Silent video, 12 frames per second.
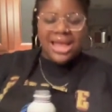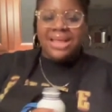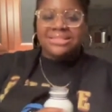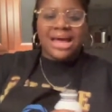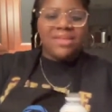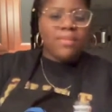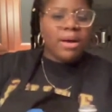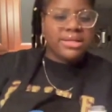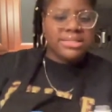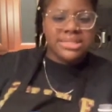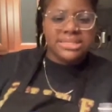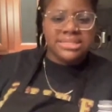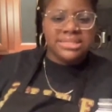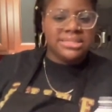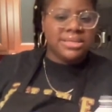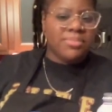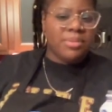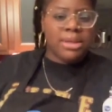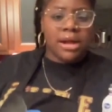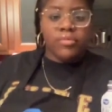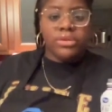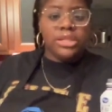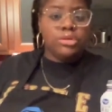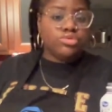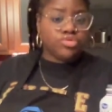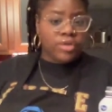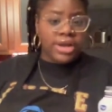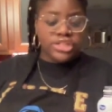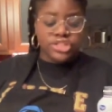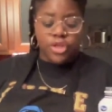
it's kind of about consistency. Some people like a really loose ranch.